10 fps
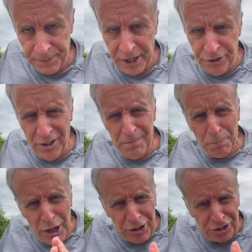It's
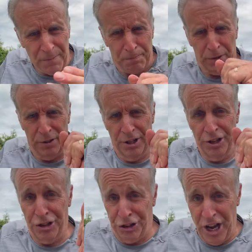pretty simple.
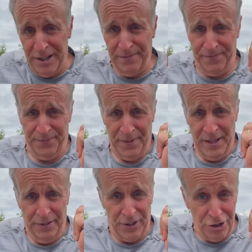Shit,
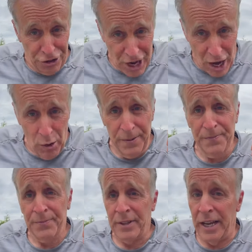then shower,
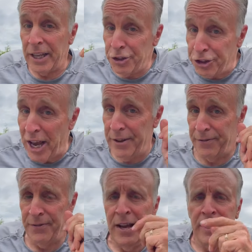and then shave.
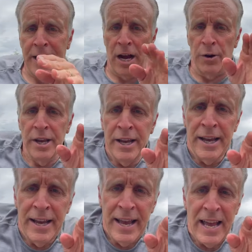Now,
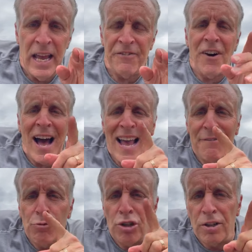if I
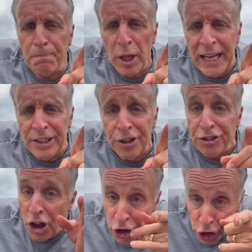have to explain
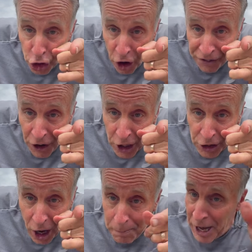this, you're
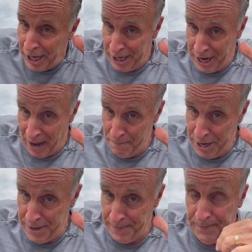fucked up, not
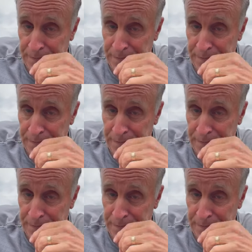me.